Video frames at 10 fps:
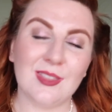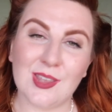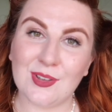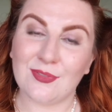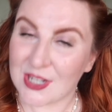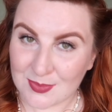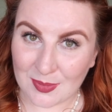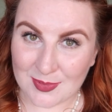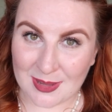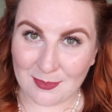The first
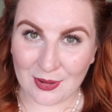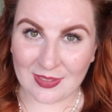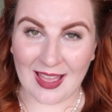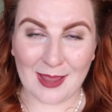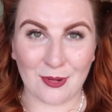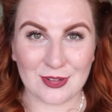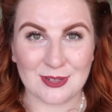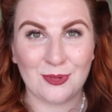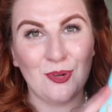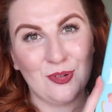one was a book that I bought
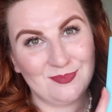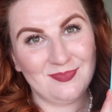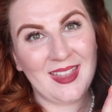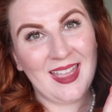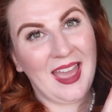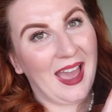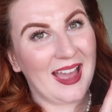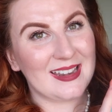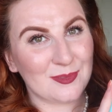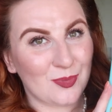at home,
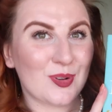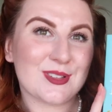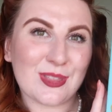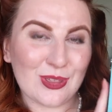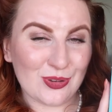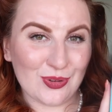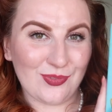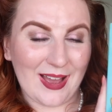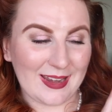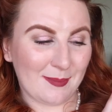and it was the new
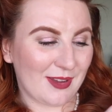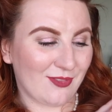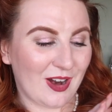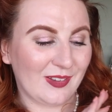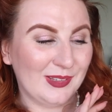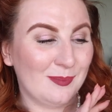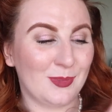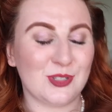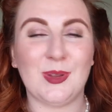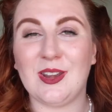Mhairi McFarlane,
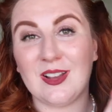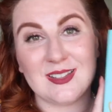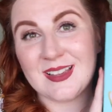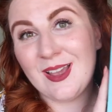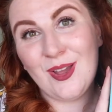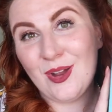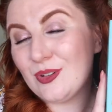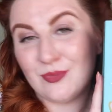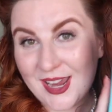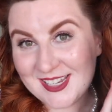Between Us.
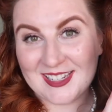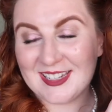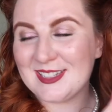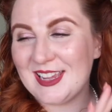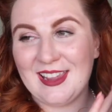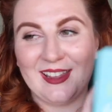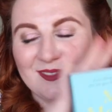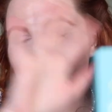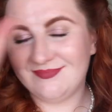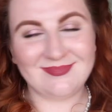Read it in a day.
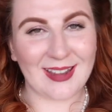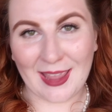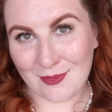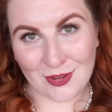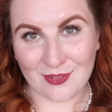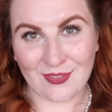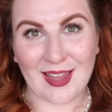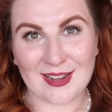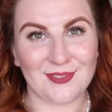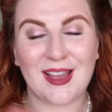If you're a
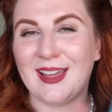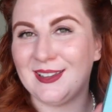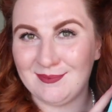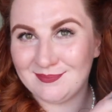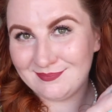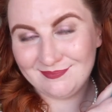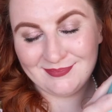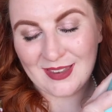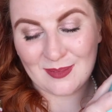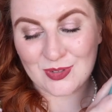Mhairi fan,
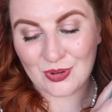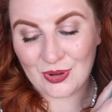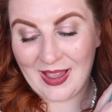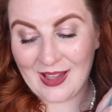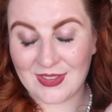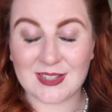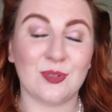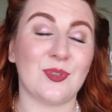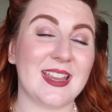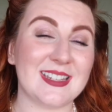I'm sure you have this
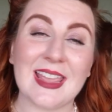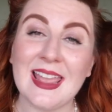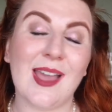already.